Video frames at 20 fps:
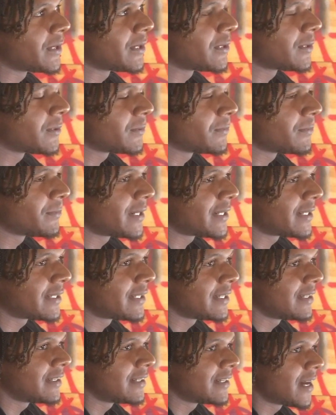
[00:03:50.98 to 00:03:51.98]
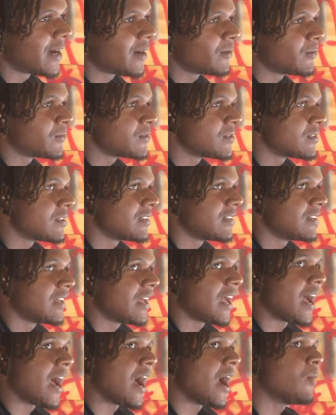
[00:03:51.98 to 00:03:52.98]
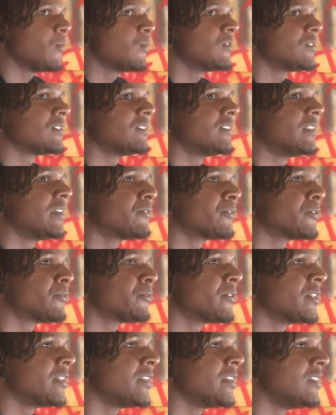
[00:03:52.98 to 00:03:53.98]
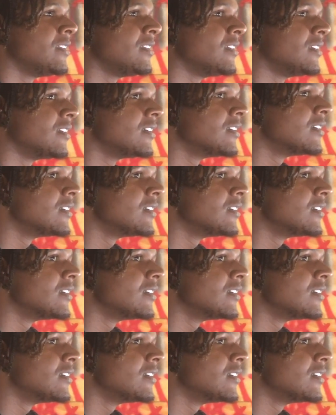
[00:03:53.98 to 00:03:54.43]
Well, back then I was never really,